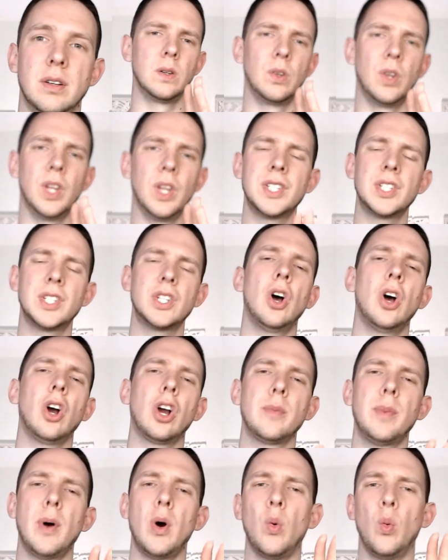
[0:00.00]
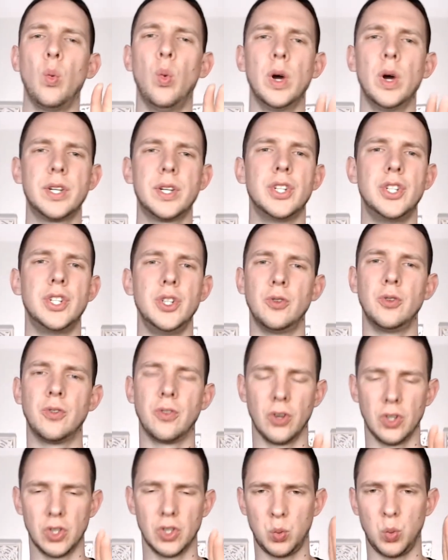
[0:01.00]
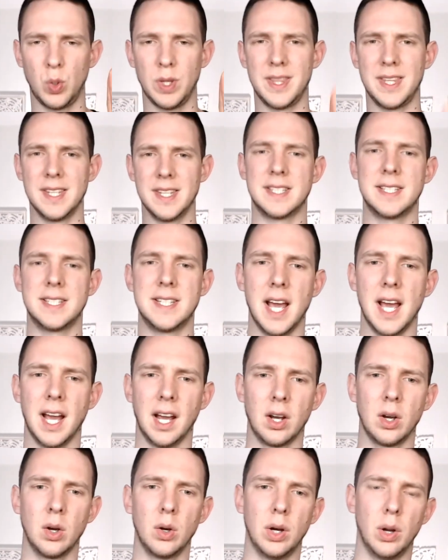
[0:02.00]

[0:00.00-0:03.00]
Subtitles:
Let's talk about what to do first with this deck.